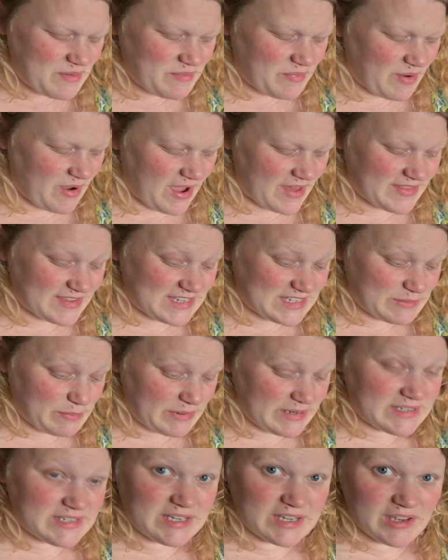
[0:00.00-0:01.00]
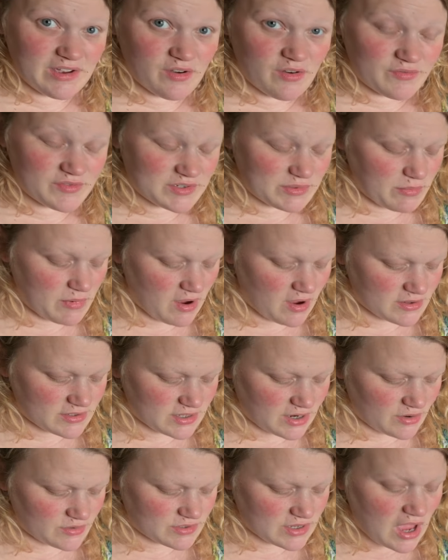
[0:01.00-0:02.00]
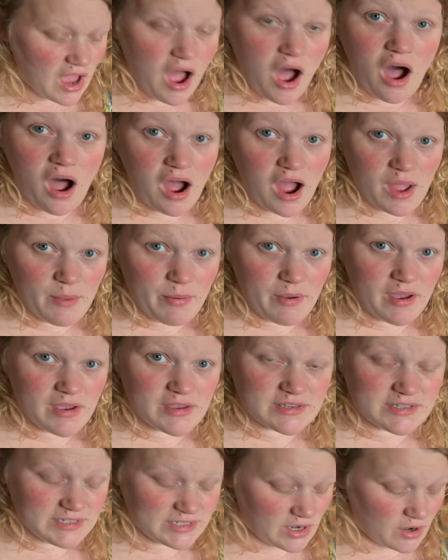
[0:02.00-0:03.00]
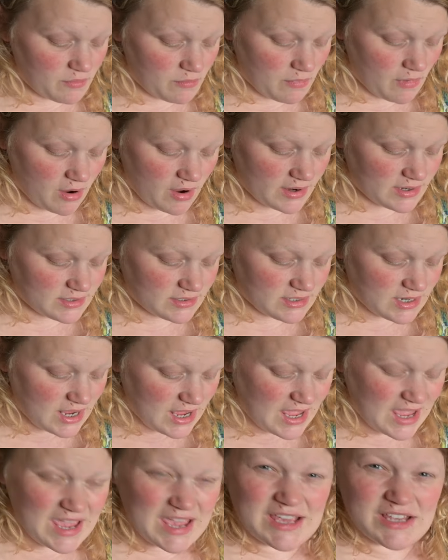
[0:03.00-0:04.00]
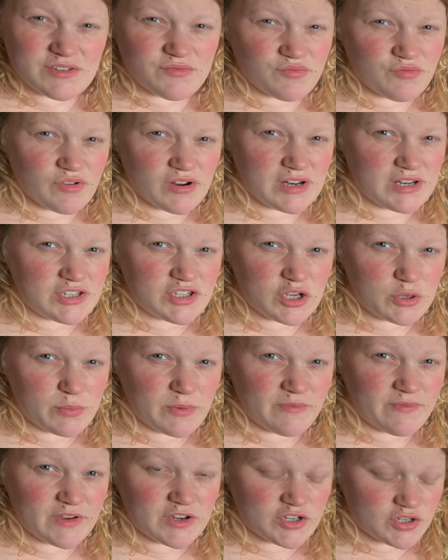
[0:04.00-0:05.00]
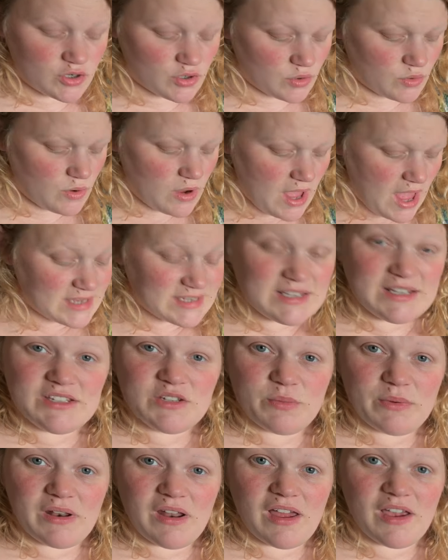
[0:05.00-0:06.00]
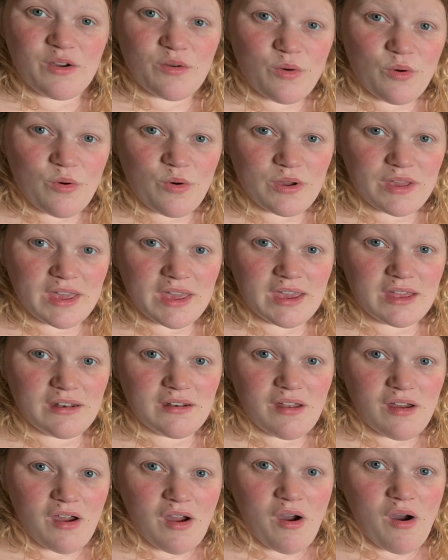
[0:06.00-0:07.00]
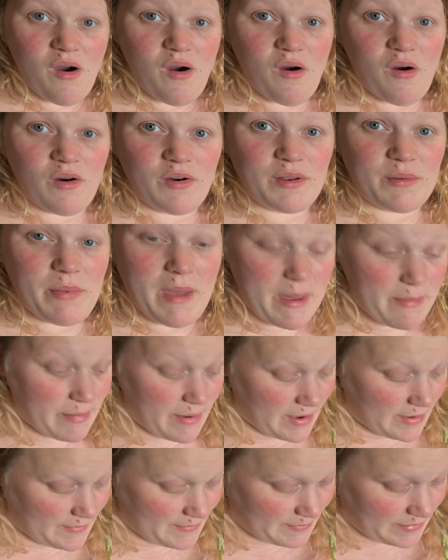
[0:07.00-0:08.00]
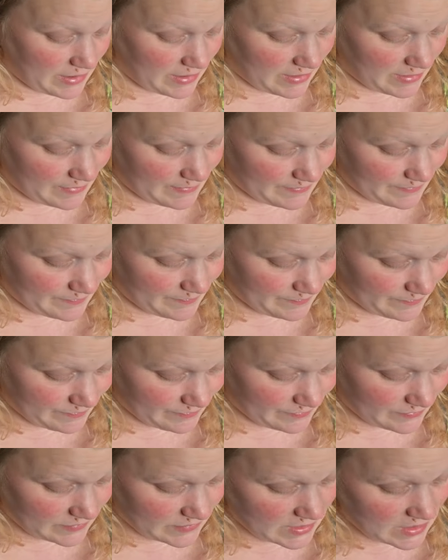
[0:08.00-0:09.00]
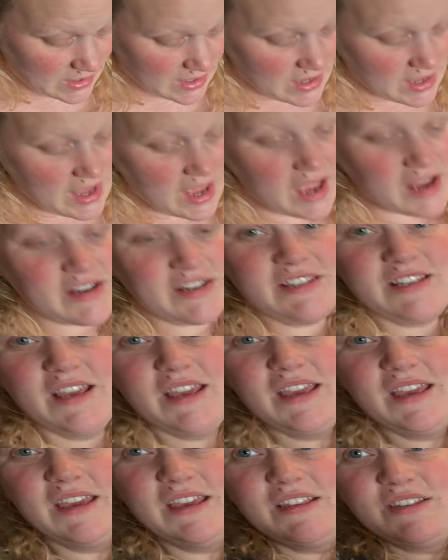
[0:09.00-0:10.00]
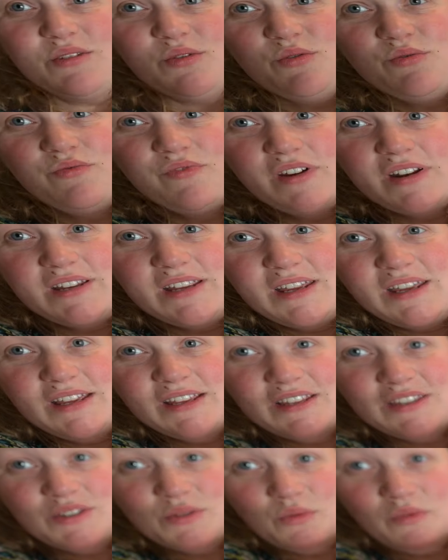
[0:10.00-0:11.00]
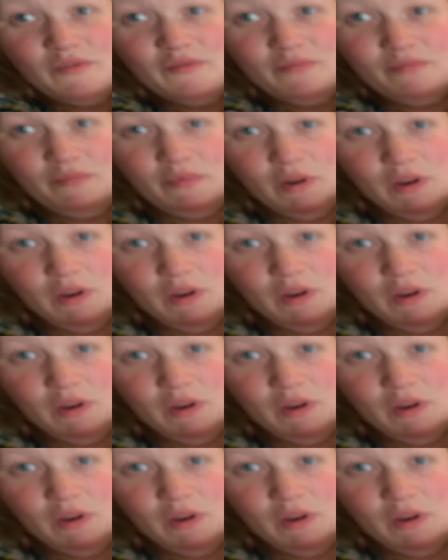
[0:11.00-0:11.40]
by the splitting of tomatoes. I personally don't mind. It's really superficial. It's a little bit like corking. on a pepper plant. As you see, it's already sort of,